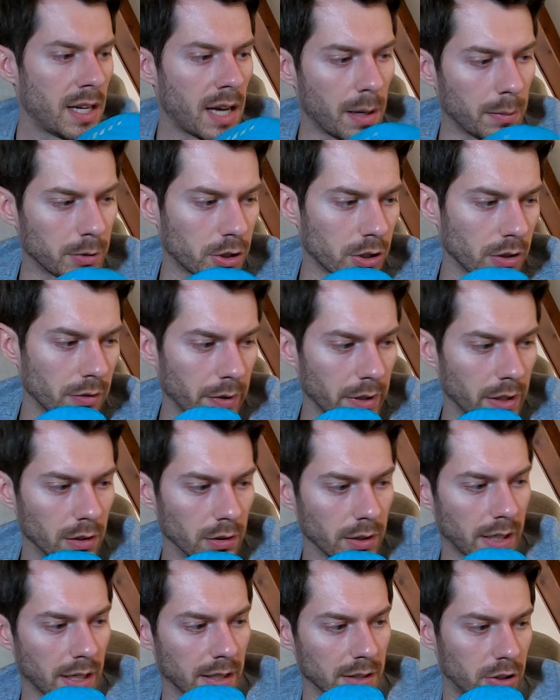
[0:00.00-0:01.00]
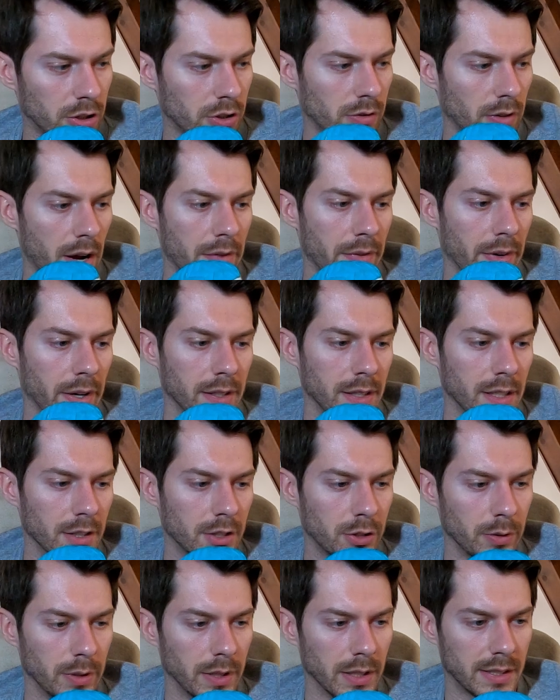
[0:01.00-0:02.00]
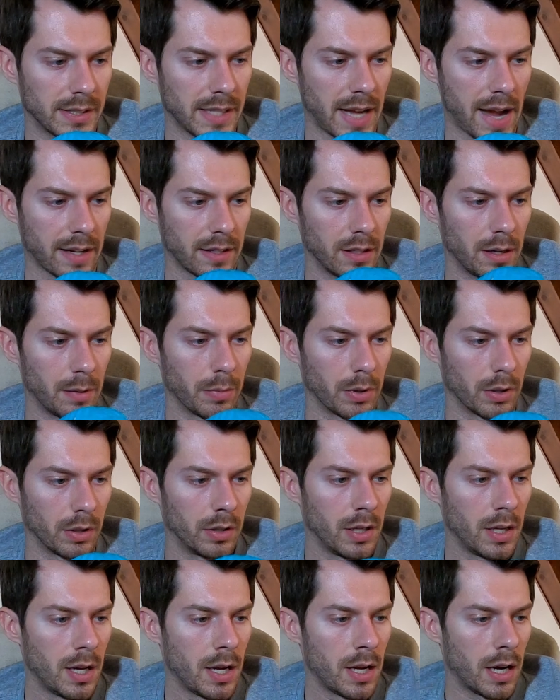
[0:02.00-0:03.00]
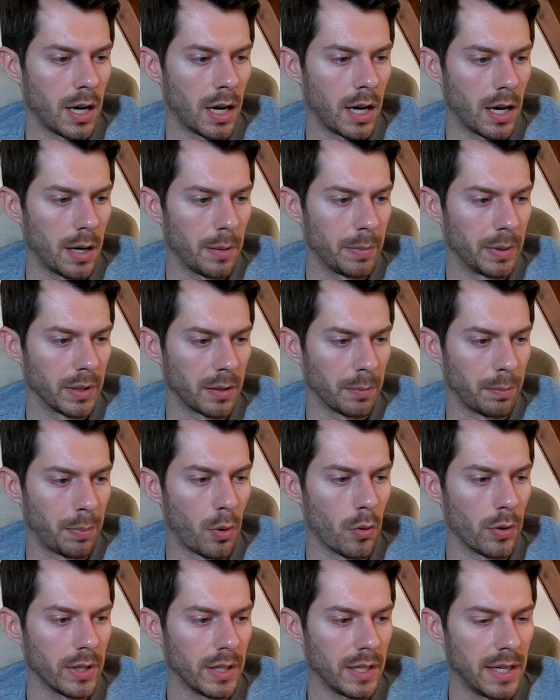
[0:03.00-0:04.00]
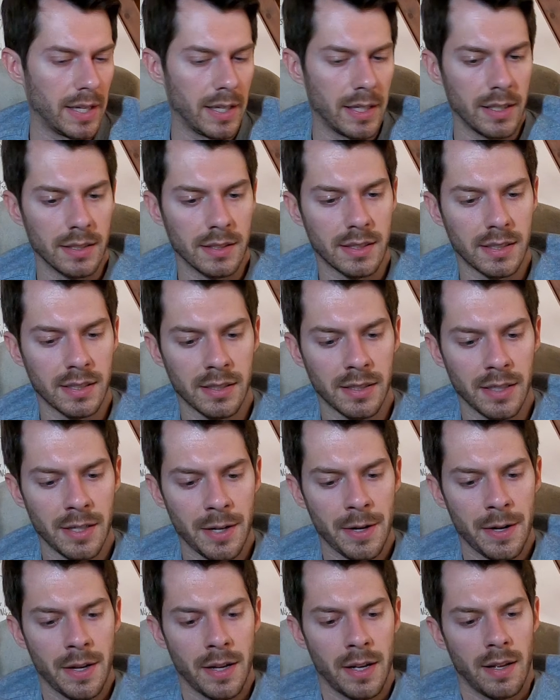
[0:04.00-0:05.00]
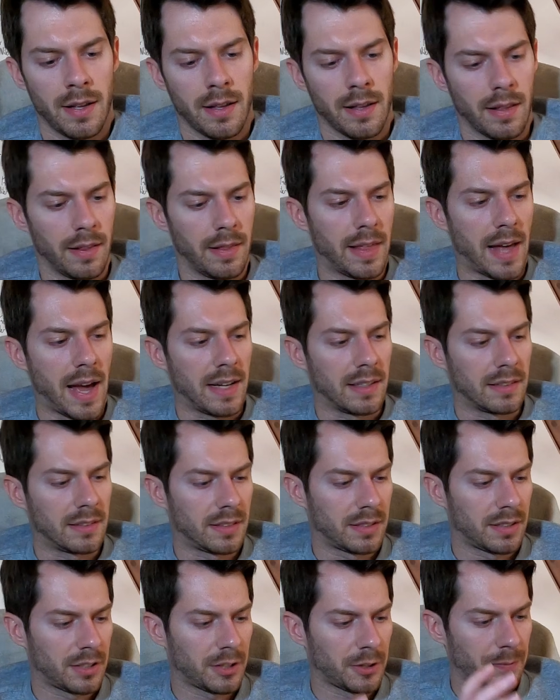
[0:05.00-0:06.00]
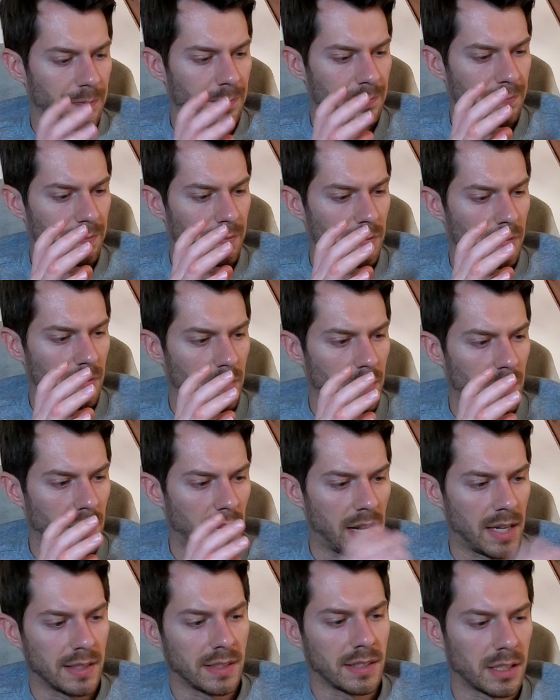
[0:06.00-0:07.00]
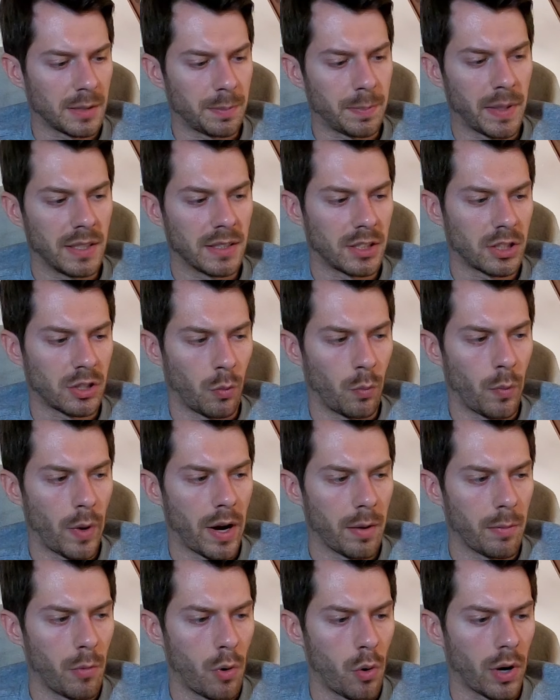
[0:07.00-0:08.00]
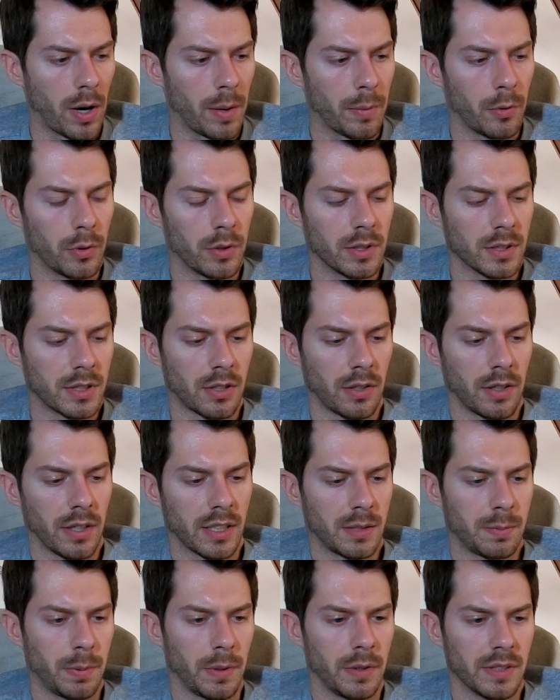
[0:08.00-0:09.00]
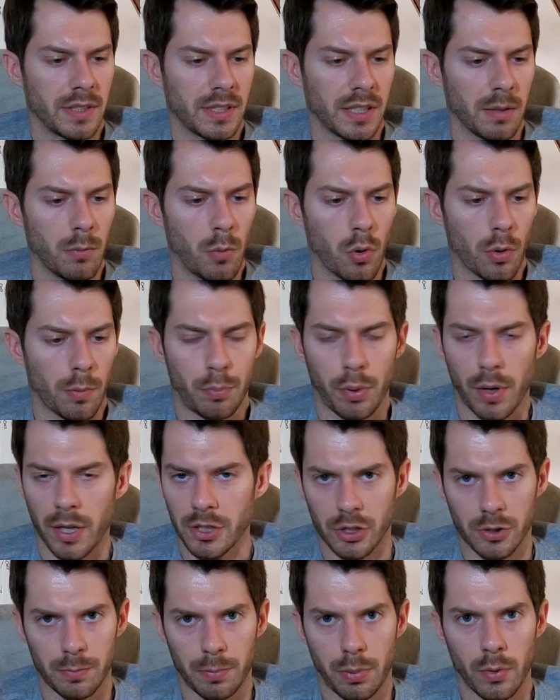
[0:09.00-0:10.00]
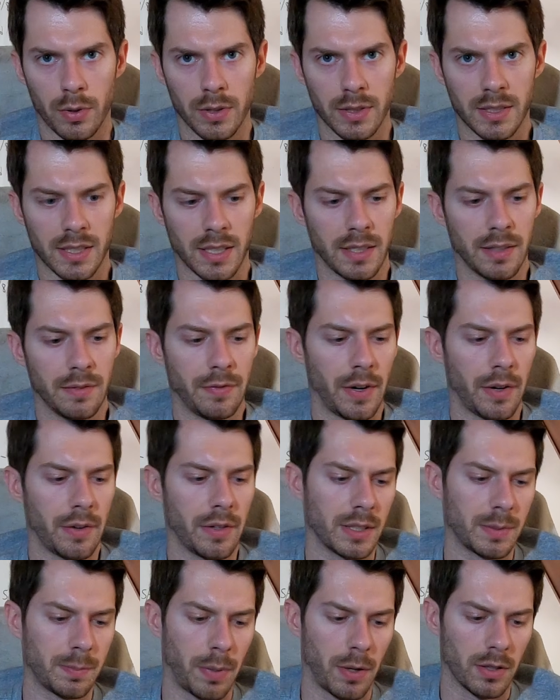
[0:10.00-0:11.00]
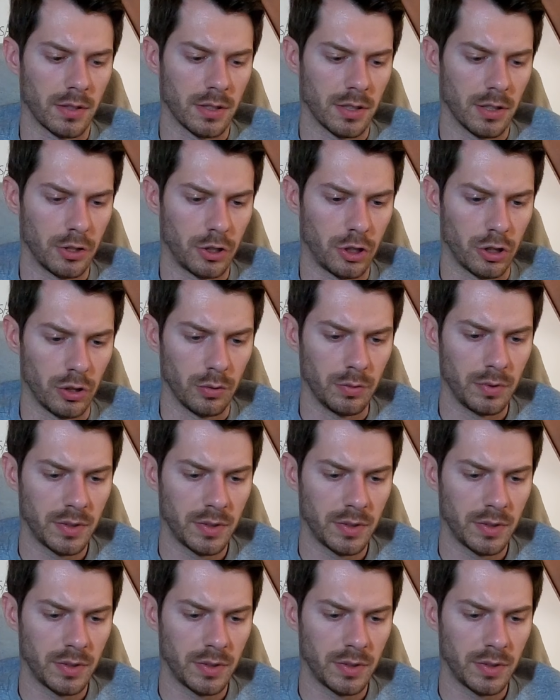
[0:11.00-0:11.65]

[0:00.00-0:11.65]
I'm sure if we could look at Strava, I'd get you an exact number. But the point is that as this begins to wear more, I'm going to start experiencing more pressure points in various parts of the shoe.